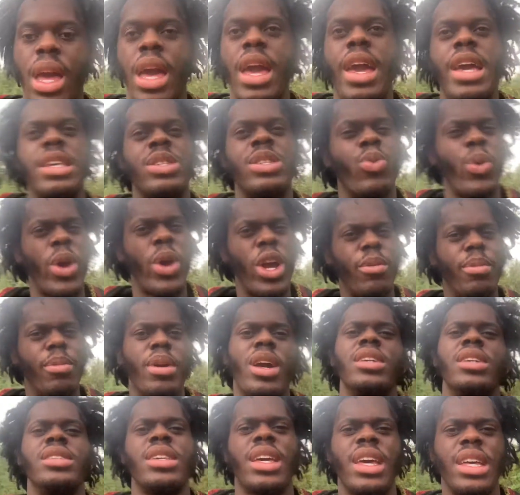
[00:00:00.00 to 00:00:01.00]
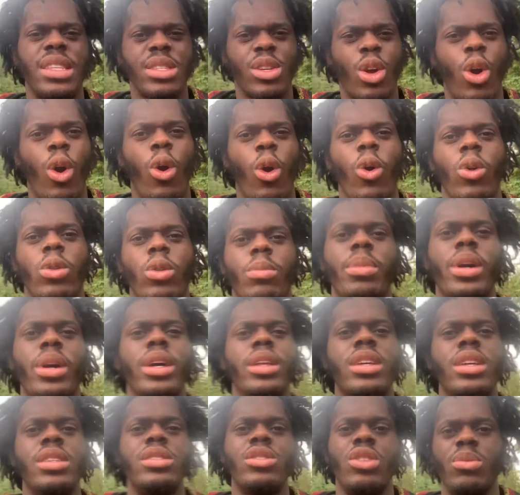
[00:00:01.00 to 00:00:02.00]
It's weird because it gets cold, but
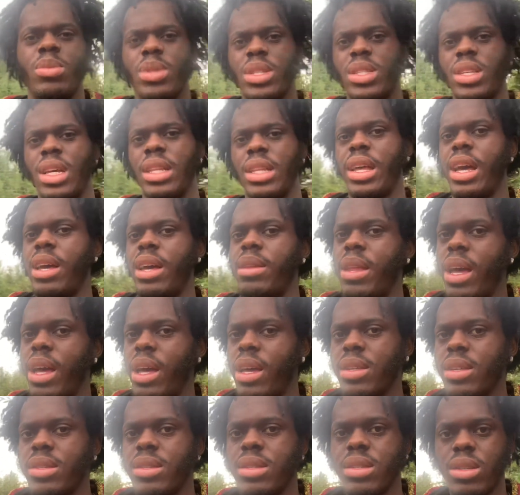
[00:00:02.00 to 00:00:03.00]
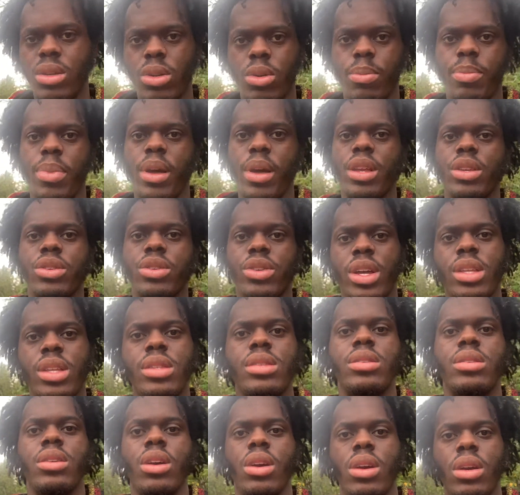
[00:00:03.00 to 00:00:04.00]
it's so much sunlight that it still
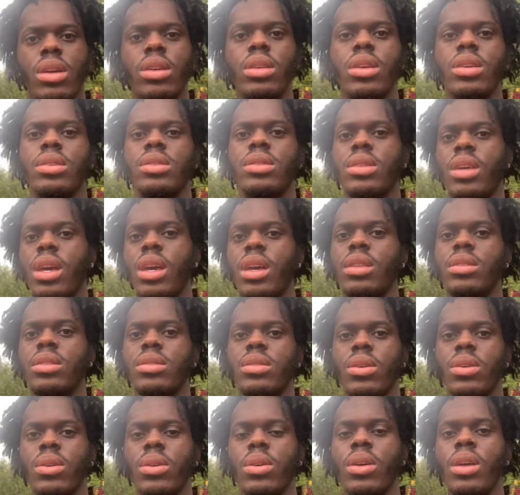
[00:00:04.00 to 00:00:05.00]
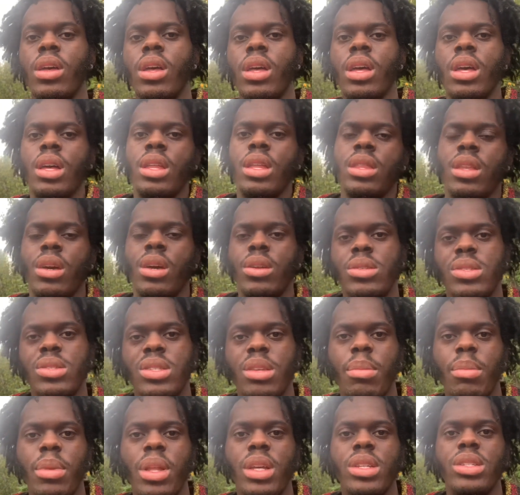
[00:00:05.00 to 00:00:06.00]
penetrates your skin, so that'll
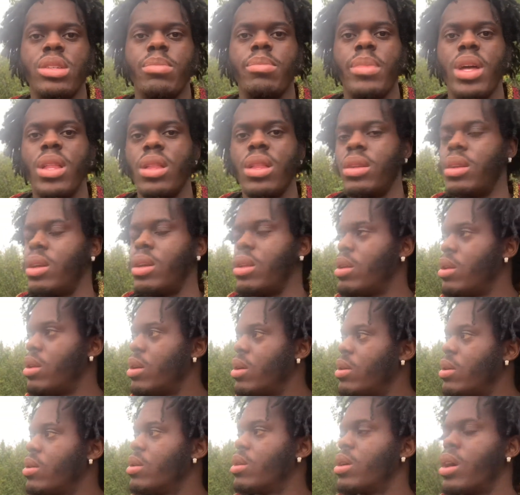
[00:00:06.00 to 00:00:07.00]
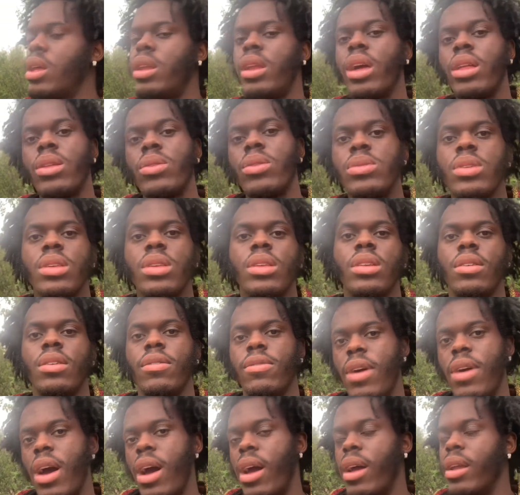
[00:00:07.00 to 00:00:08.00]
stimulate your melanin, you know, connect you to the
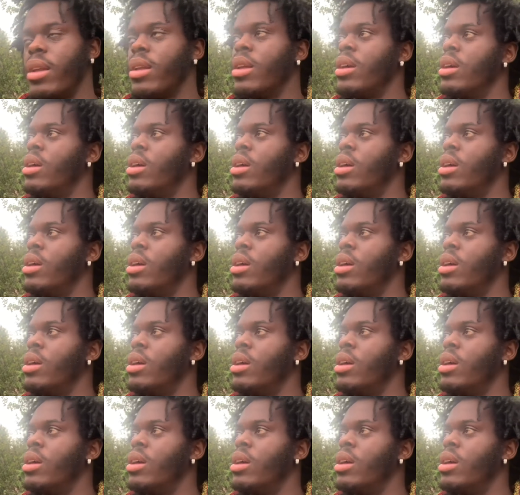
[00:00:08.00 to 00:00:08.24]
divine.